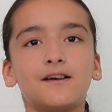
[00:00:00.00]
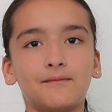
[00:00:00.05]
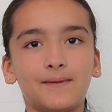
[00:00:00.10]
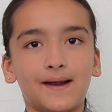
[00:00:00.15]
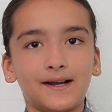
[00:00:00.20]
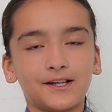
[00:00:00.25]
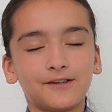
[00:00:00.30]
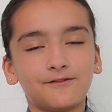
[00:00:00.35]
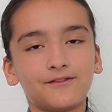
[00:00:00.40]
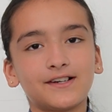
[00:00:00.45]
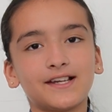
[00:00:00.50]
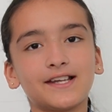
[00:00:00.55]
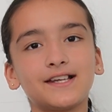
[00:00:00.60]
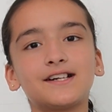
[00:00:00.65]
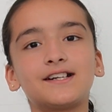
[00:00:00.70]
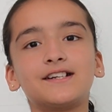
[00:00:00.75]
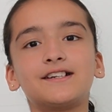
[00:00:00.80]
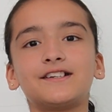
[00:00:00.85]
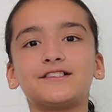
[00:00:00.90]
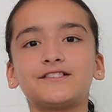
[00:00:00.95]
better
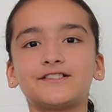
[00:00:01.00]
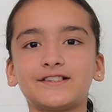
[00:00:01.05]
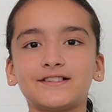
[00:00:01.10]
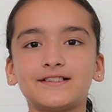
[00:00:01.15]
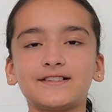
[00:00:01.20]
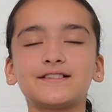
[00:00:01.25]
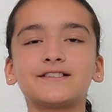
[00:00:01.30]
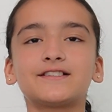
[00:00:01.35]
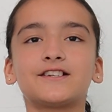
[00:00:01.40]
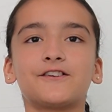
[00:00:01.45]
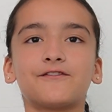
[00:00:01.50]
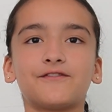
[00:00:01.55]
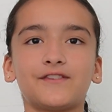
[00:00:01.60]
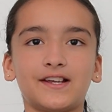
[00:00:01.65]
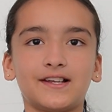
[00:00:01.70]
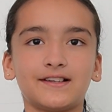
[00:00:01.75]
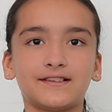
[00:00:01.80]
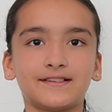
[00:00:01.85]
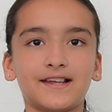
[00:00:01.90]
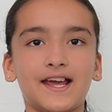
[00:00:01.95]
working conditions,
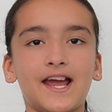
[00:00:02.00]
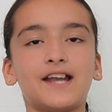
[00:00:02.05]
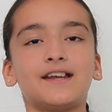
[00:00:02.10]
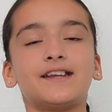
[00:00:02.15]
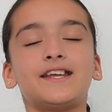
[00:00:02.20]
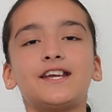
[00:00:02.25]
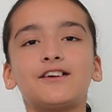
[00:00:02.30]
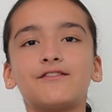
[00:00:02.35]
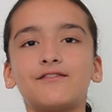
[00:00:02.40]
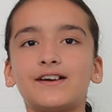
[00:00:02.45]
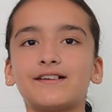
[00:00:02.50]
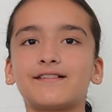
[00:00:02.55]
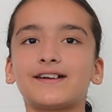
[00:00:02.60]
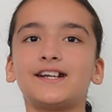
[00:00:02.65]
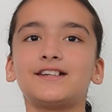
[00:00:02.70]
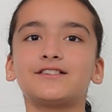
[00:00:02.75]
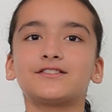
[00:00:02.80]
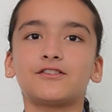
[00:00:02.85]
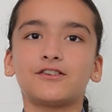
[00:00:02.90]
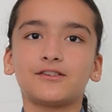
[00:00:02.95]
suffrage and equal
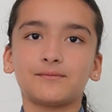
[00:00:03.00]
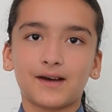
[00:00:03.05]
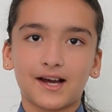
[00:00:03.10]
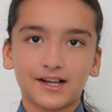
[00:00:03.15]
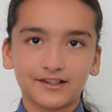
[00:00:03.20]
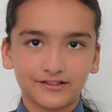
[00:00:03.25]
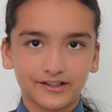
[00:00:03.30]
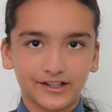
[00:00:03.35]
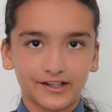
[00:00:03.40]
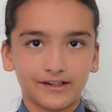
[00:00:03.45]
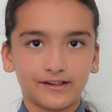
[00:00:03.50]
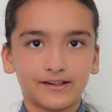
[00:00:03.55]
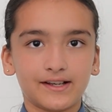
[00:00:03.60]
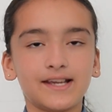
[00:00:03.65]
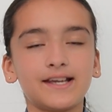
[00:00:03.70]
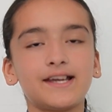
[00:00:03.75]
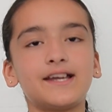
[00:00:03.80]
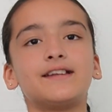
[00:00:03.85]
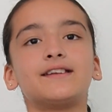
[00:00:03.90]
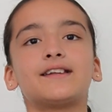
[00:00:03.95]
rights on March 8.
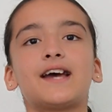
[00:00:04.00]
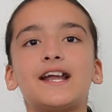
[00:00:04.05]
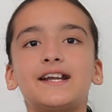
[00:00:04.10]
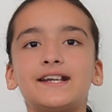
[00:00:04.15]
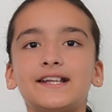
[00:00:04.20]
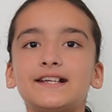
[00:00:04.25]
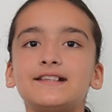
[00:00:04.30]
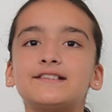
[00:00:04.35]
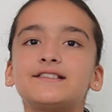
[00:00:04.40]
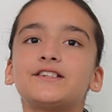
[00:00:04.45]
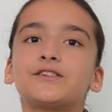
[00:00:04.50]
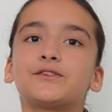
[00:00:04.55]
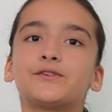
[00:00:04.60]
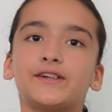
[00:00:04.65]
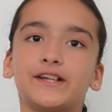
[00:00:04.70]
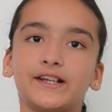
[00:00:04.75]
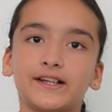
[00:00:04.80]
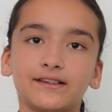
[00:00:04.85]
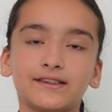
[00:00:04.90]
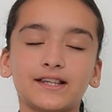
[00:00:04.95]
In
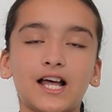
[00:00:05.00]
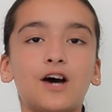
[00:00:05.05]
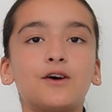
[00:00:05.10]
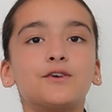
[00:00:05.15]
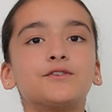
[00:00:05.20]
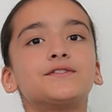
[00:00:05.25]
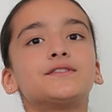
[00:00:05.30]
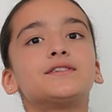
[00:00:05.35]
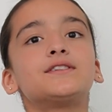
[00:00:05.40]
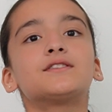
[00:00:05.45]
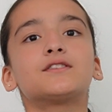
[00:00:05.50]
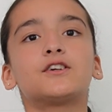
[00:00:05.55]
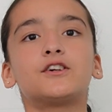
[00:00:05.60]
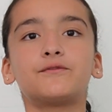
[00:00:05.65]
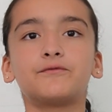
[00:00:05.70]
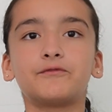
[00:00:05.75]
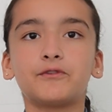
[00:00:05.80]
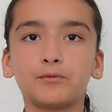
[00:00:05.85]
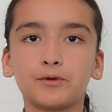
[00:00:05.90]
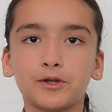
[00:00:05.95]
1908, thousands
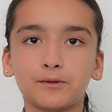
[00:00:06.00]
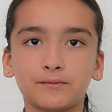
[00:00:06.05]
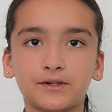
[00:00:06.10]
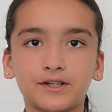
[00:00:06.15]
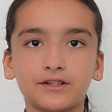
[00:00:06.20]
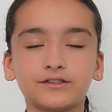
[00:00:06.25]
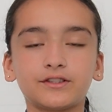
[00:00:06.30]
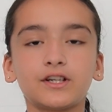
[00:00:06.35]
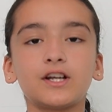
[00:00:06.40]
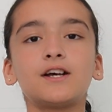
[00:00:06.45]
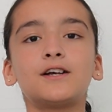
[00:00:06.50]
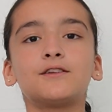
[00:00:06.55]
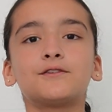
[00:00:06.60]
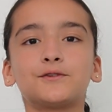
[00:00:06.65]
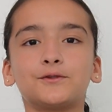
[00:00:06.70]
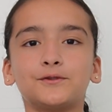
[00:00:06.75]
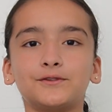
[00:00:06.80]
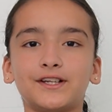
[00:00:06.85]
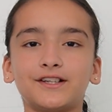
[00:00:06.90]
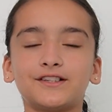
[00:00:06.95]
of women marched
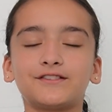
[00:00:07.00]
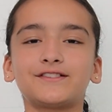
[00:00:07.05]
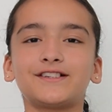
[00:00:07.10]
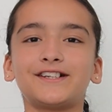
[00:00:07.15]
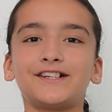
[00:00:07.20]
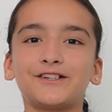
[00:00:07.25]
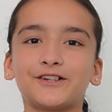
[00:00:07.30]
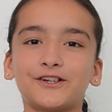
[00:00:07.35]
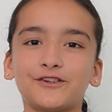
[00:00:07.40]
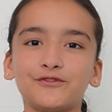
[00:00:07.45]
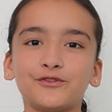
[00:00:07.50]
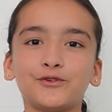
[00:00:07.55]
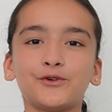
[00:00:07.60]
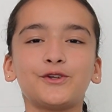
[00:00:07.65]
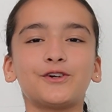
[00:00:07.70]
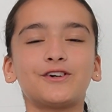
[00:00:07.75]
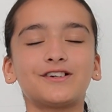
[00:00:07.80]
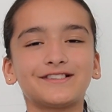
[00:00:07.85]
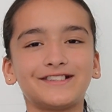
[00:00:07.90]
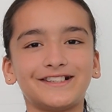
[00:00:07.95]
through the streets of
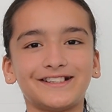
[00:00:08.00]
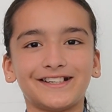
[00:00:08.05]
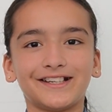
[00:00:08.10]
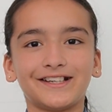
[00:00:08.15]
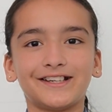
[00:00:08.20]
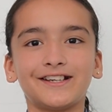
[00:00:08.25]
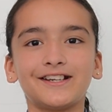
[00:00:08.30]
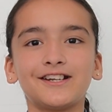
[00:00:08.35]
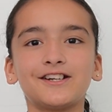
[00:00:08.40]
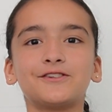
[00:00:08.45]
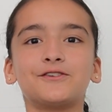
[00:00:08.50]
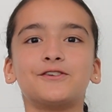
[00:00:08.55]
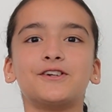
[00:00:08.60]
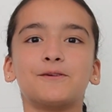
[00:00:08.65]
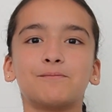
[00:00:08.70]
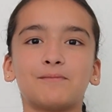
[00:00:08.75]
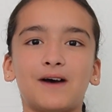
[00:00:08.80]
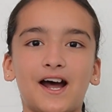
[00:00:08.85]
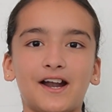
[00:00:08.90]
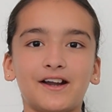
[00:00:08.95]
New York City to
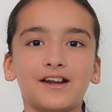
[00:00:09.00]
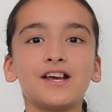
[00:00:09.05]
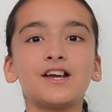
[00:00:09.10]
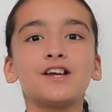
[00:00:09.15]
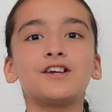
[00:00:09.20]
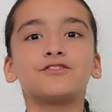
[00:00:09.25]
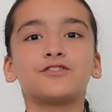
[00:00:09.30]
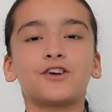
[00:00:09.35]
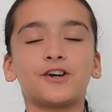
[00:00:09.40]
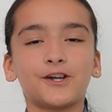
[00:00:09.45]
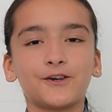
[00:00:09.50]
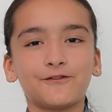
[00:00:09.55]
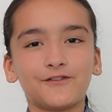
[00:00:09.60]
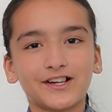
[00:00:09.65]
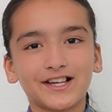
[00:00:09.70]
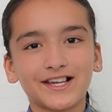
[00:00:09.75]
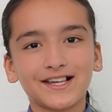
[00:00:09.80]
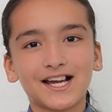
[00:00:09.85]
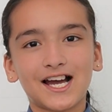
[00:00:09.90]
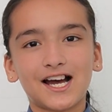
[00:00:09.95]
demand shorter
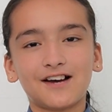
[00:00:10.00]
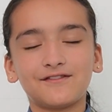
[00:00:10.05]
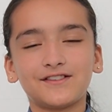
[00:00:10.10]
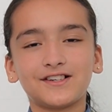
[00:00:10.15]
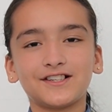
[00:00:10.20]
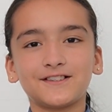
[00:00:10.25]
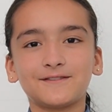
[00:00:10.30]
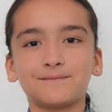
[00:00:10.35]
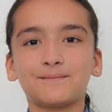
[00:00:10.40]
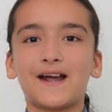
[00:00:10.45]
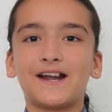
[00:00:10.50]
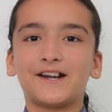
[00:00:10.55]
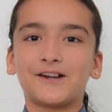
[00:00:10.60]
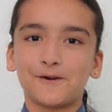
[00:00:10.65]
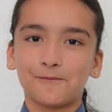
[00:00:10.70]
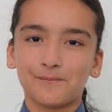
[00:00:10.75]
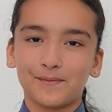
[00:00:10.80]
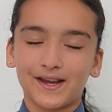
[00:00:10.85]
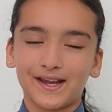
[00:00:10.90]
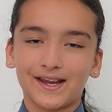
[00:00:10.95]
working hours,
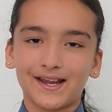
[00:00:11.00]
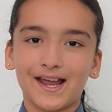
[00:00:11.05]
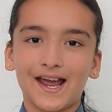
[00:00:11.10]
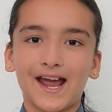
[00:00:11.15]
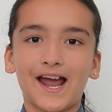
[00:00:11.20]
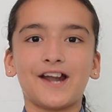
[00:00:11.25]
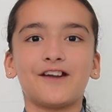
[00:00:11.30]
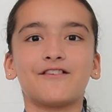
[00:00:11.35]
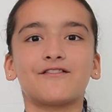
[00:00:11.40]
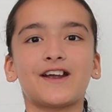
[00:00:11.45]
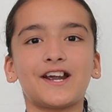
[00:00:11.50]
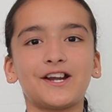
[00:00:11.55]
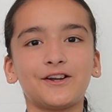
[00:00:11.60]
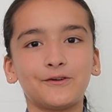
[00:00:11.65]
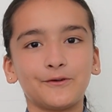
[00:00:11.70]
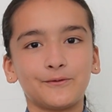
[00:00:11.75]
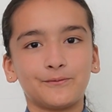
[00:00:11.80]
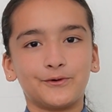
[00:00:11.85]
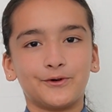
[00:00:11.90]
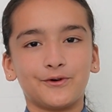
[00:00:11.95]
better pay and
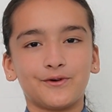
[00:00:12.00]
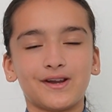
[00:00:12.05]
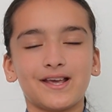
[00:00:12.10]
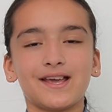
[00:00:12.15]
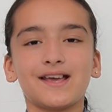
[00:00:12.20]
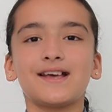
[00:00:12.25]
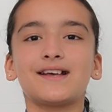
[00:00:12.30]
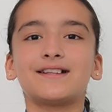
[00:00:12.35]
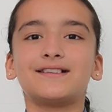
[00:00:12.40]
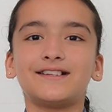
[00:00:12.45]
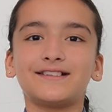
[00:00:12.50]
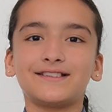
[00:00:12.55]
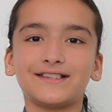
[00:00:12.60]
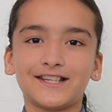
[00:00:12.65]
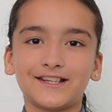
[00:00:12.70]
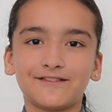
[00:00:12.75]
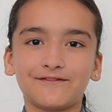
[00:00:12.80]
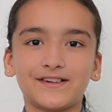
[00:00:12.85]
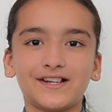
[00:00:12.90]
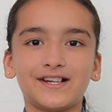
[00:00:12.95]
right to vote. This
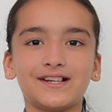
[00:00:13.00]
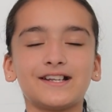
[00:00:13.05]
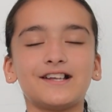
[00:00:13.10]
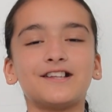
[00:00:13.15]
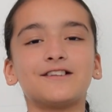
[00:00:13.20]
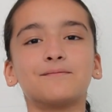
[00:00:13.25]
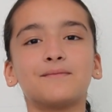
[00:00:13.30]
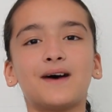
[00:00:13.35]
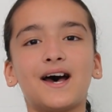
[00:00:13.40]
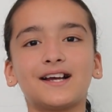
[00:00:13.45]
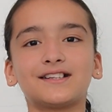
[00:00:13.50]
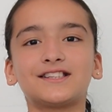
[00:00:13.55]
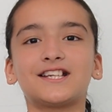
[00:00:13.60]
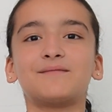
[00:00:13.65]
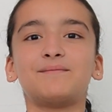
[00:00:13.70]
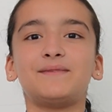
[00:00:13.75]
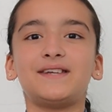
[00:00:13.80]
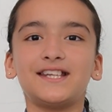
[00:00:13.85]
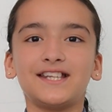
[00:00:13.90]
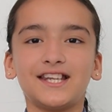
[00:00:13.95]
event is marked
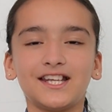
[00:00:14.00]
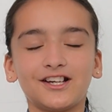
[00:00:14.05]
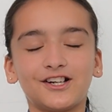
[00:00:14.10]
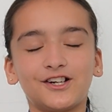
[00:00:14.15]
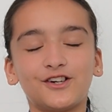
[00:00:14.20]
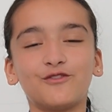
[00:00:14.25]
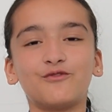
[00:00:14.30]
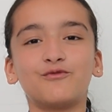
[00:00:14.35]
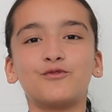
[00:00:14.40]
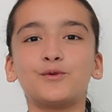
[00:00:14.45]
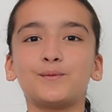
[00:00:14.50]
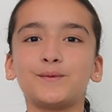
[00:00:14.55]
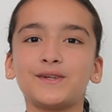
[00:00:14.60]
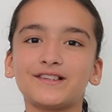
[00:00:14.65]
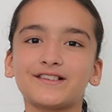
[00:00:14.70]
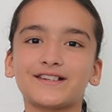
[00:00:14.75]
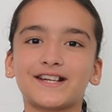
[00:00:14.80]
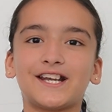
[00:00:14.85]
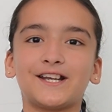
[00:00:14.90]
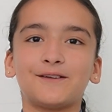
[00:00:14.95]
the beginning of
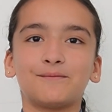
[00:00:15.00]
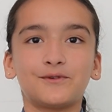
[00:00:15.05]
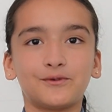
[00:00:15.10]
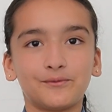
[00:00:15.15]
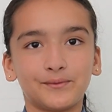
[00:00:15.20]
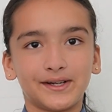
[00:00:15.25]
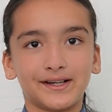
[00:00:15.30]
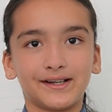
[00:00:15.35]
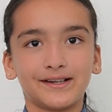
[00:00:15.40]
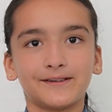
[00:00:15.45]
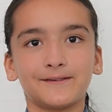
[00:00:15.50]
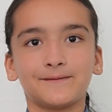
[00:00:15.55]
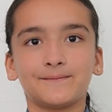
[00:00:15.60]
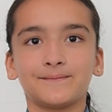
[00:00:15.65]
women's rights movement.